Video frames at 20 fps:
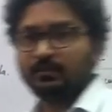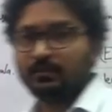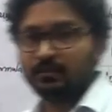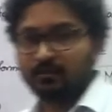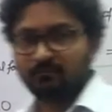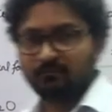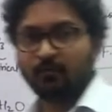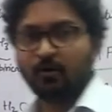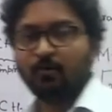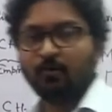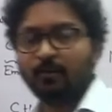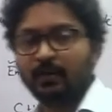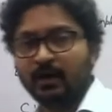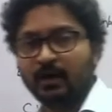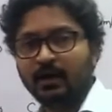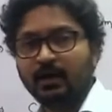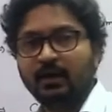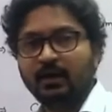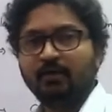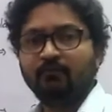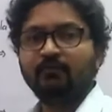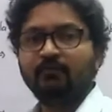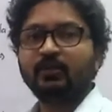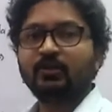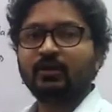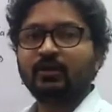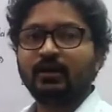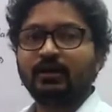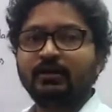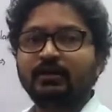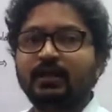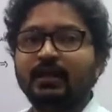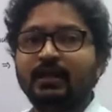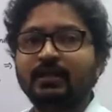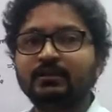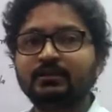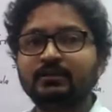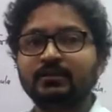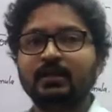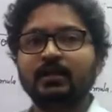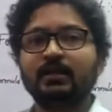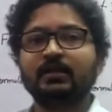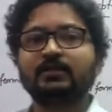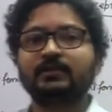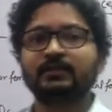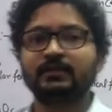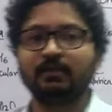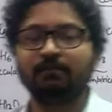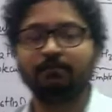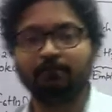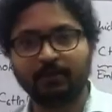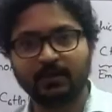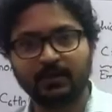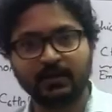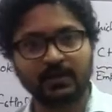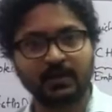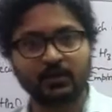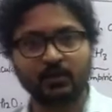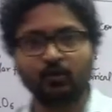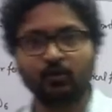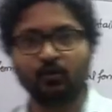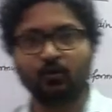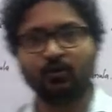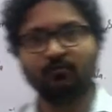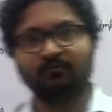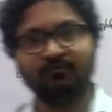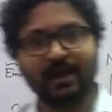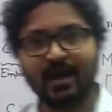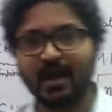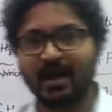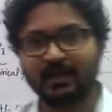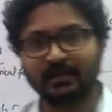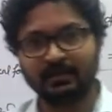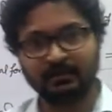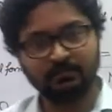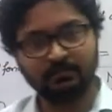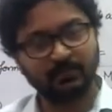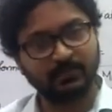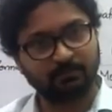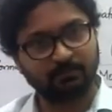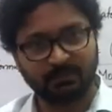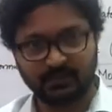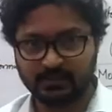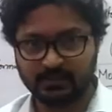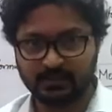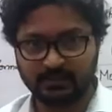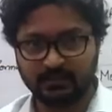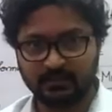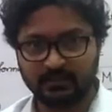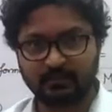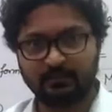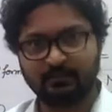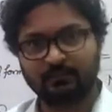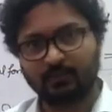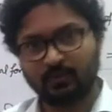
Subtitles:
The formula which contains simple ratio of atoms present.